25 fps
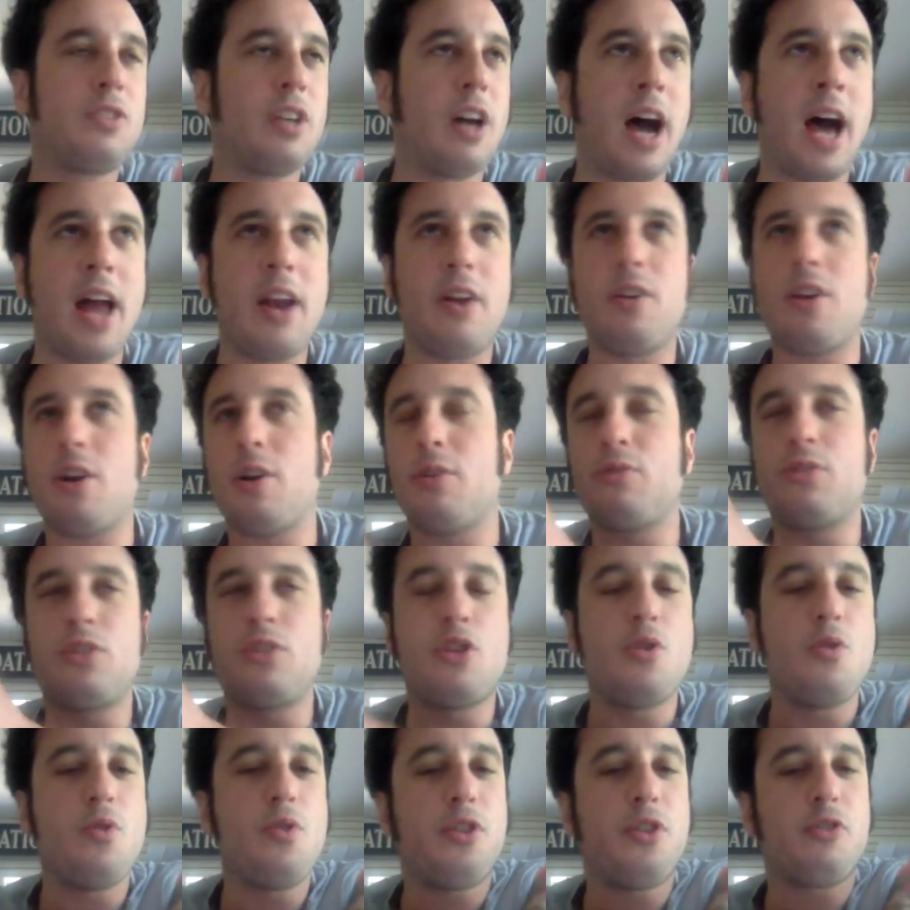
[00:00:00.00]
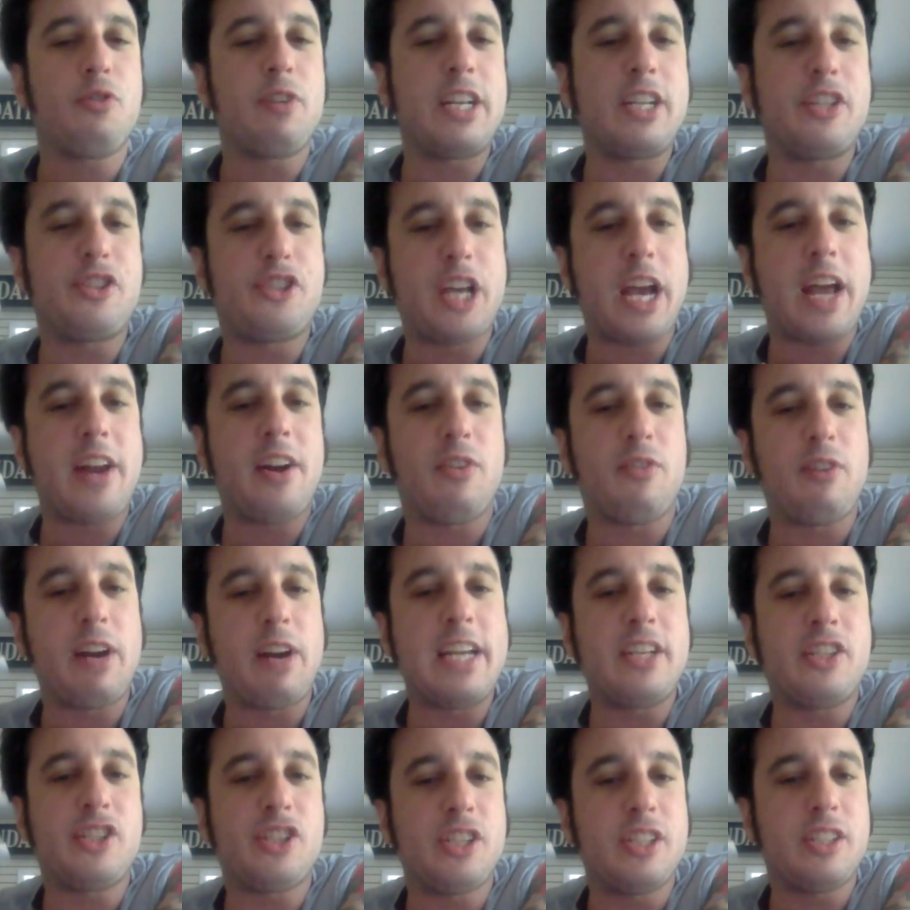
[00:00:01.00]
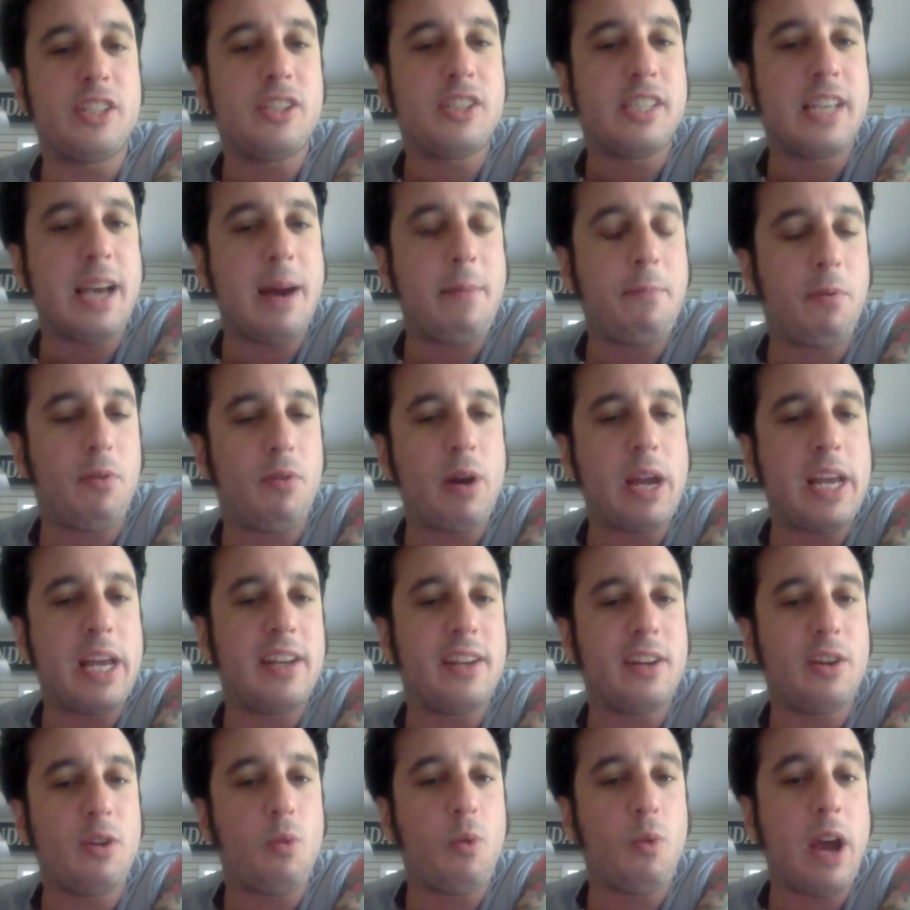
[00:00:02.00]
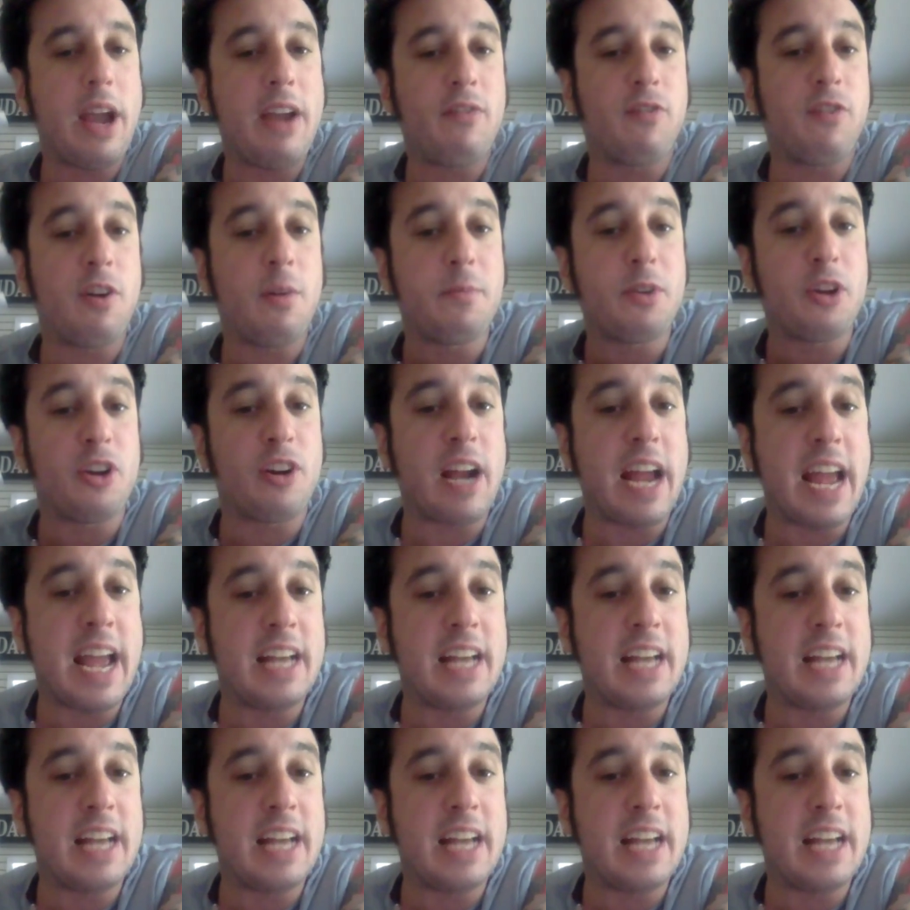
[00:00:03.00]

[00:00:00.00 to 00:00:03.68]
I don't know, 2, 3 generations separated away from your